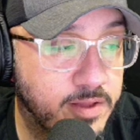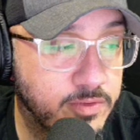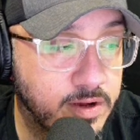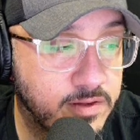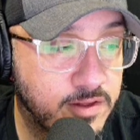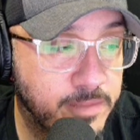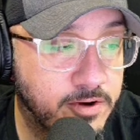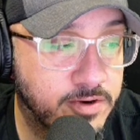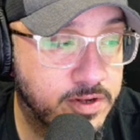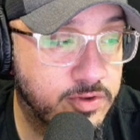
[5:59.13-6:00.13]
to it, because this
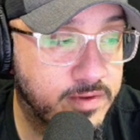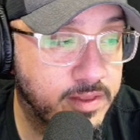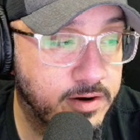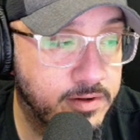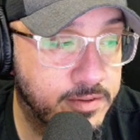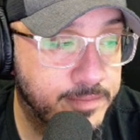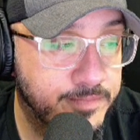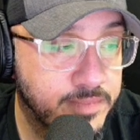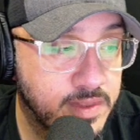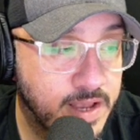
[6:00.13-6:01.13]
parentage is a little,
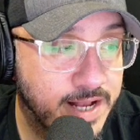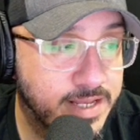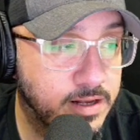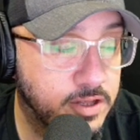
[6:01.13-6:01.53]
I'd get